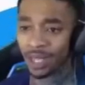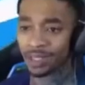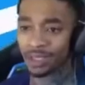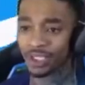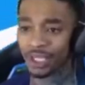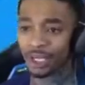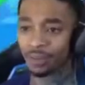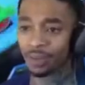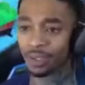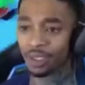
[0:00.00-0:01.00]
where jump, you at? What
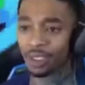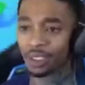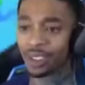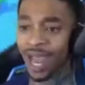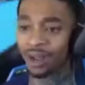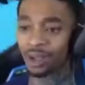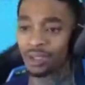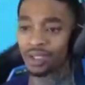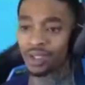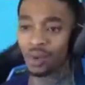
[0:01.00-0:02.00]
color you? Tackle is a
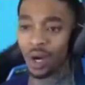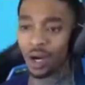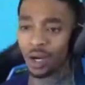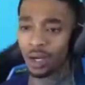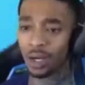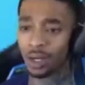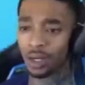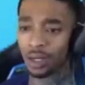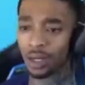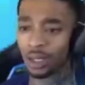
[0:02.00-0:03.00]
square.
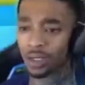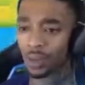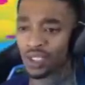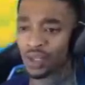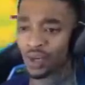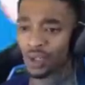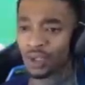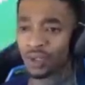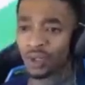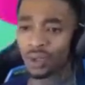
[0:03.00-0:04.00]
So what circle do?
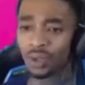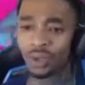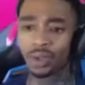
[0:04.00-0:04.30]
Yeah.